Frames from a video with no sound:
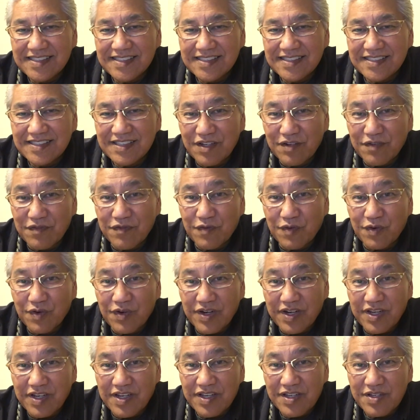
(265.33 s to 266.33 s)
Therefore,
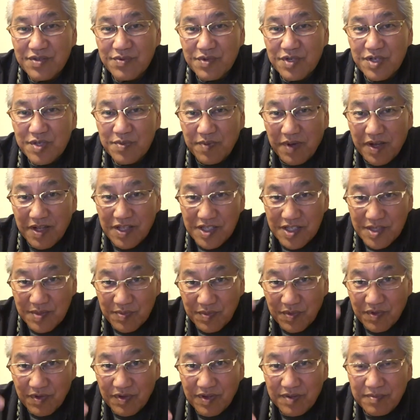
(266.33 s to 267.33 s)
it is
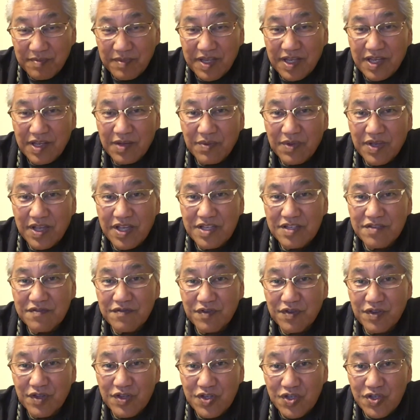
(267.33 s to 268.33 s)
responsible in many ways
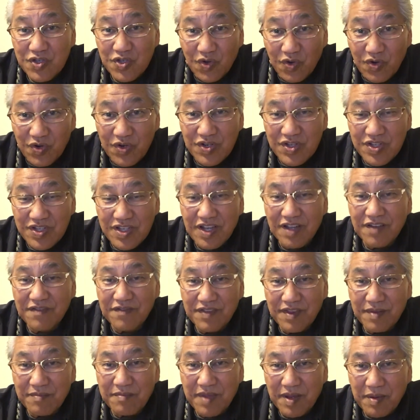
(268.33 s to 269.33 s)
for the source of
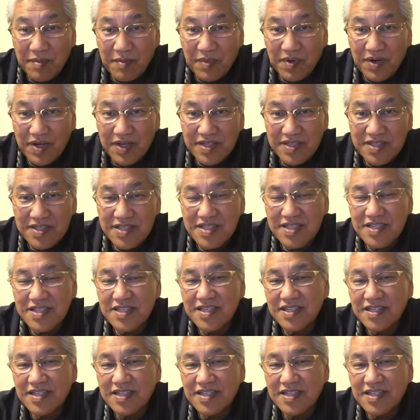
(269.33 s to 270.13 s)
the memories.